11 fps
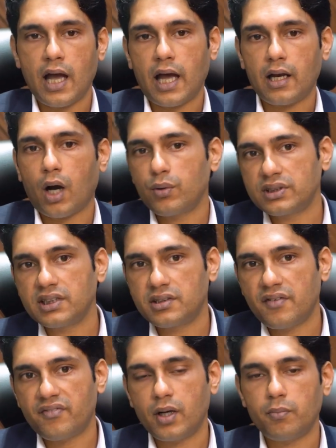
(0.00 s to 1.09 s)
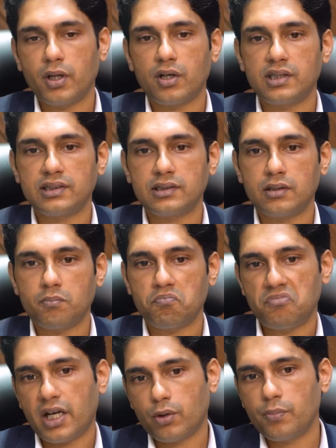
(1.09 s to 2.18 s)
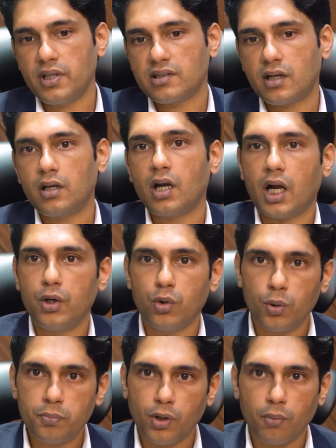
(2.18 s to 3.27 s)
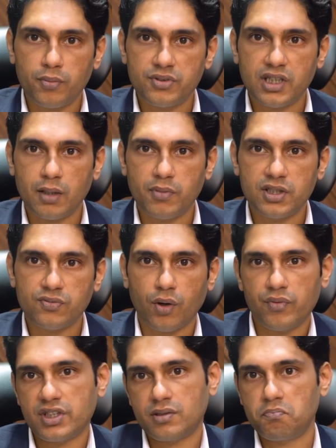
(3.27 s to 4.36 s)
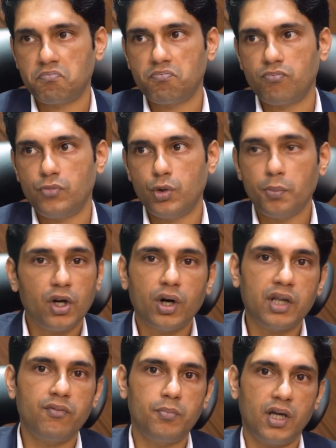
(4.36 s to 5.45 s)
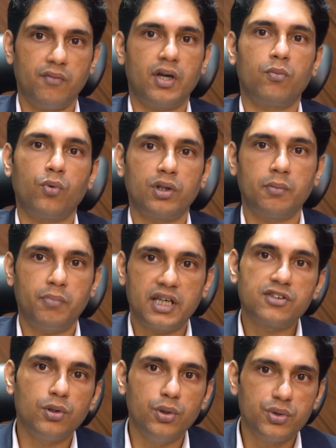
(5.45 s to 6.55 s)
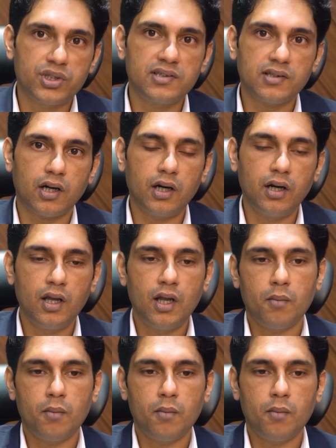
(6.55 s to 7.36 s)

And how is this different? Because there could be certain unknown problem statements for which you may not even be aware of what the best solutions are.